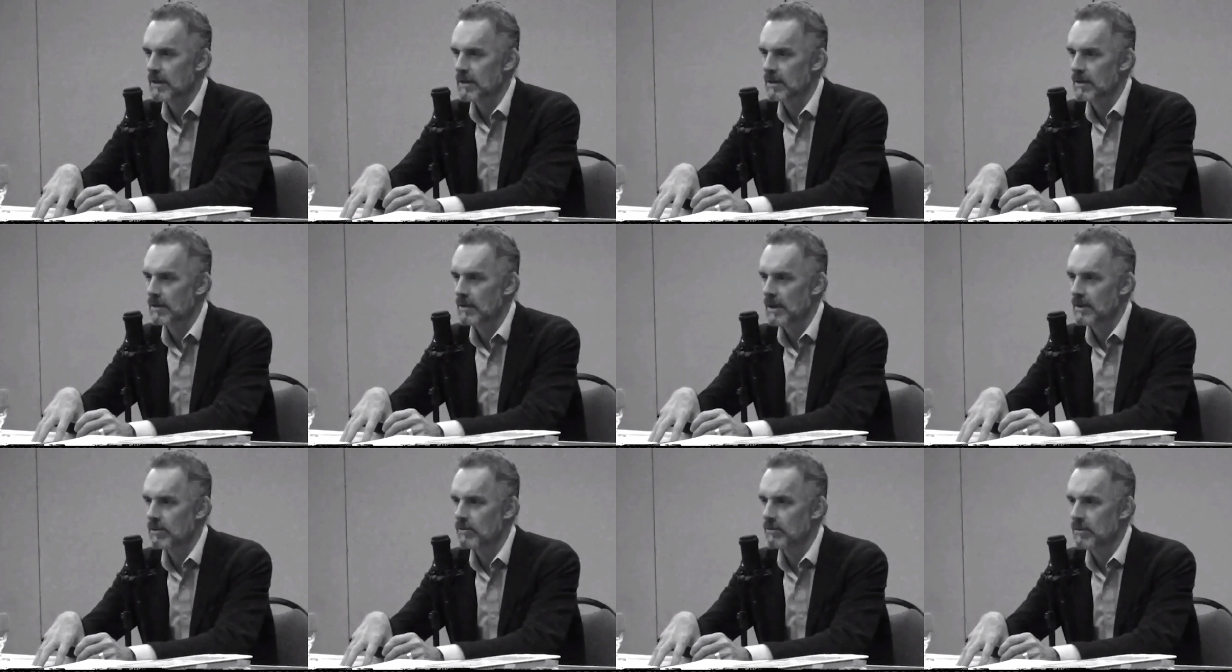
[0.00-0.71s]
And
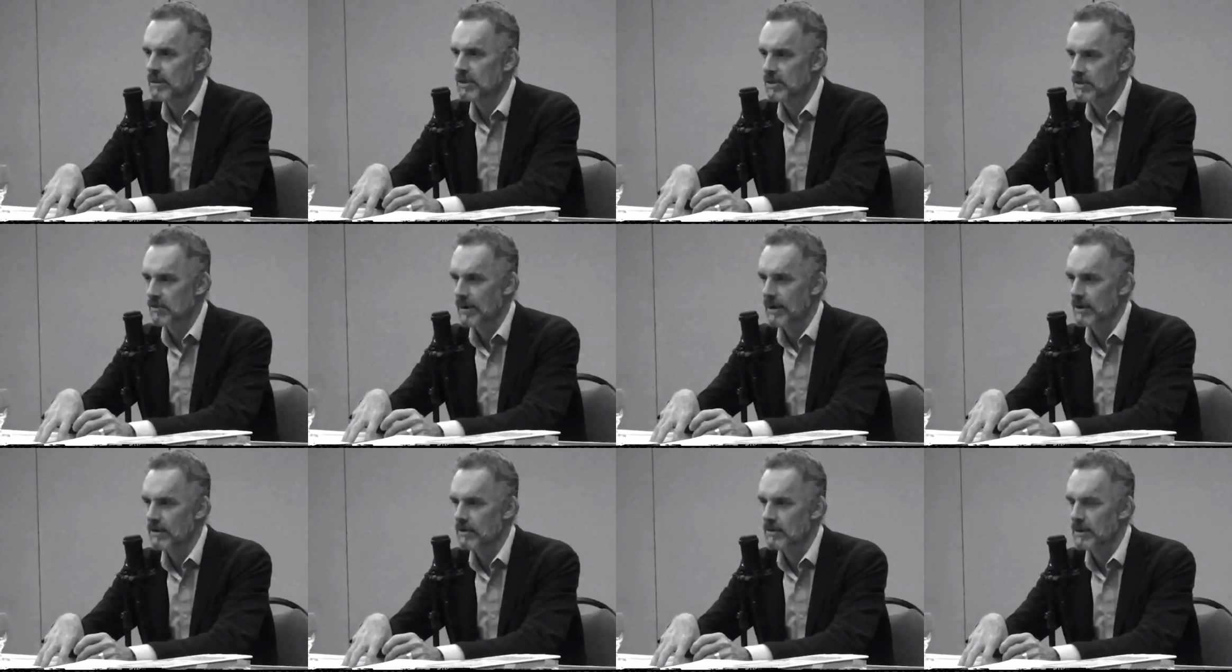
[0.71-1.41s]
you
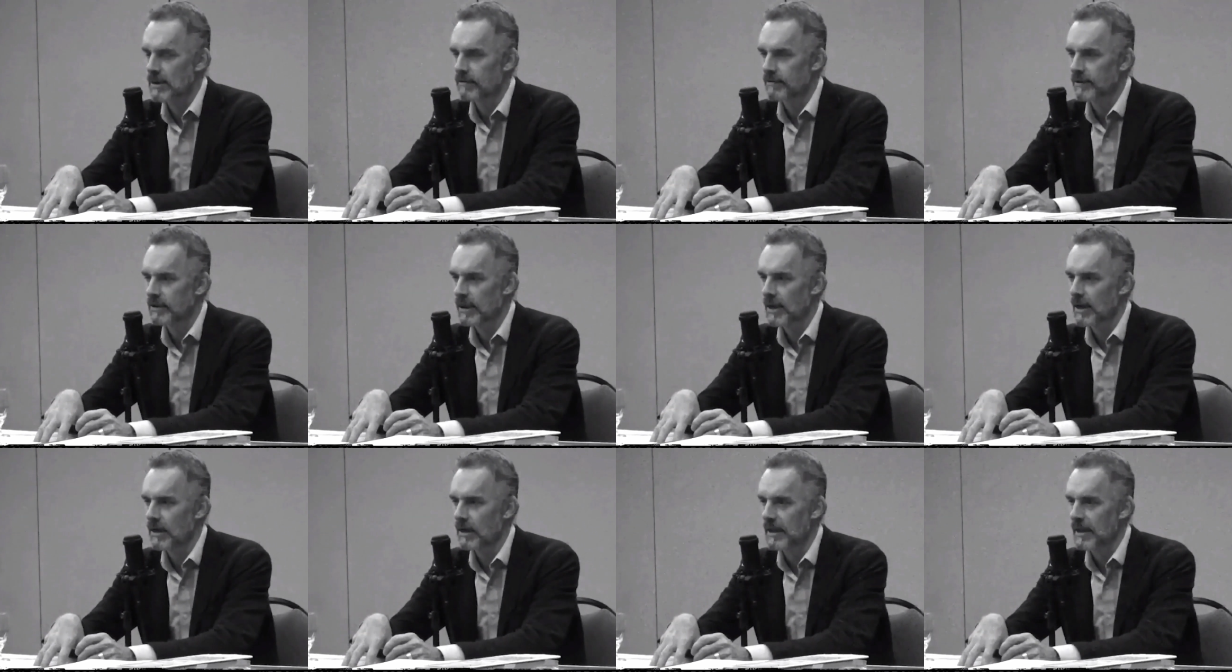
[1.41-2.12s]
discredit yourself
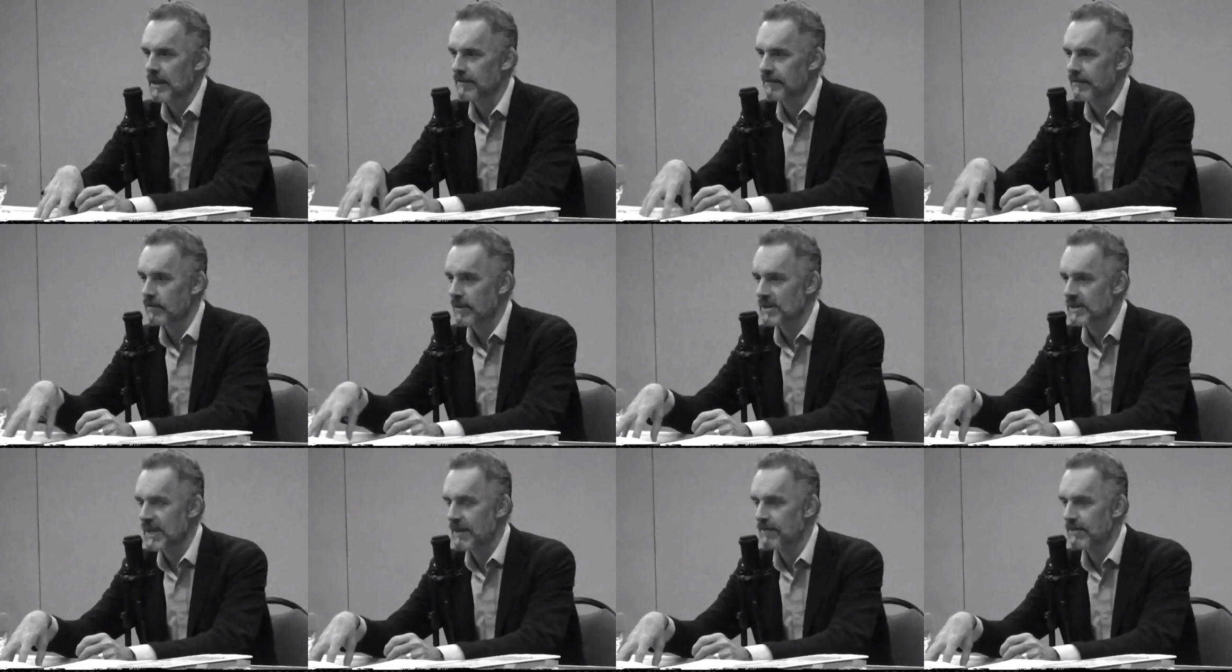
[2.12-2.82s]
entirely. And if you
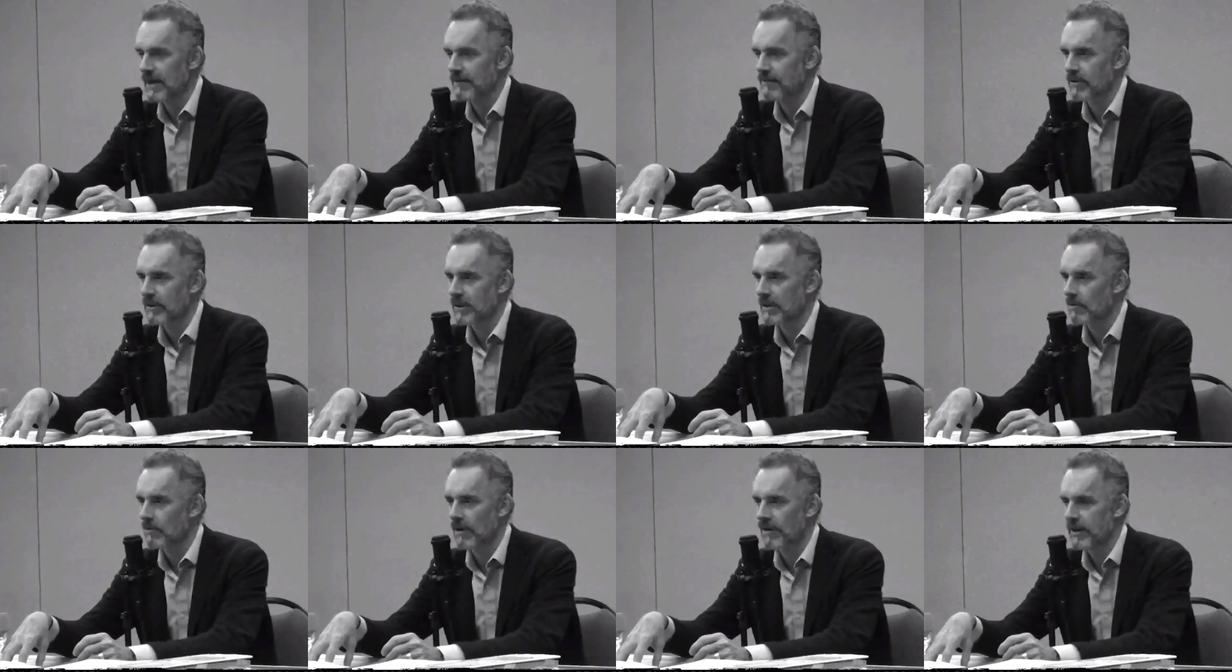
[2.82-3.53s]
accept
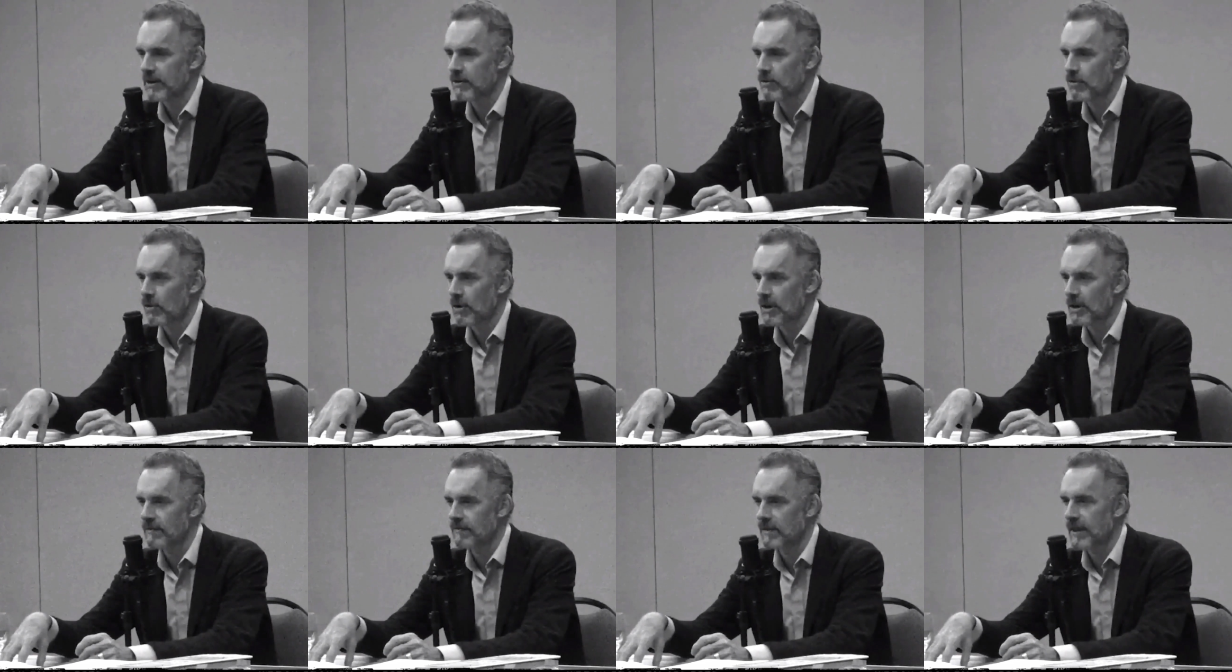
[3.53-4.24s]
everything, well, then you're not
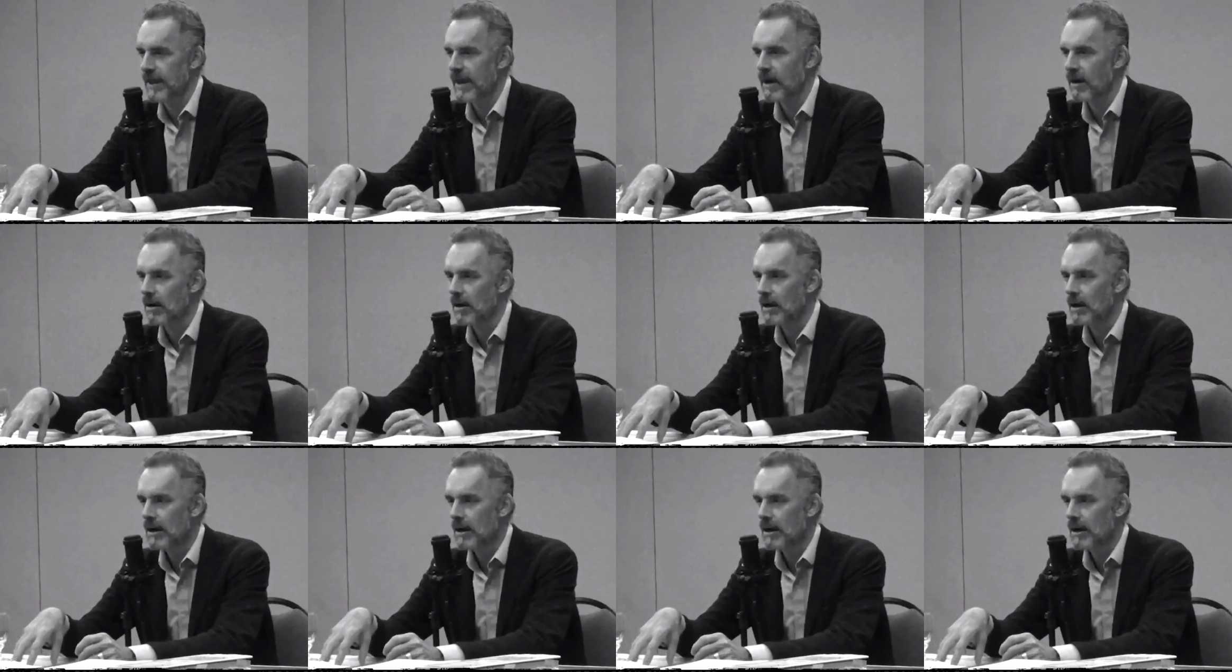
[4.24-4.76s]
even there.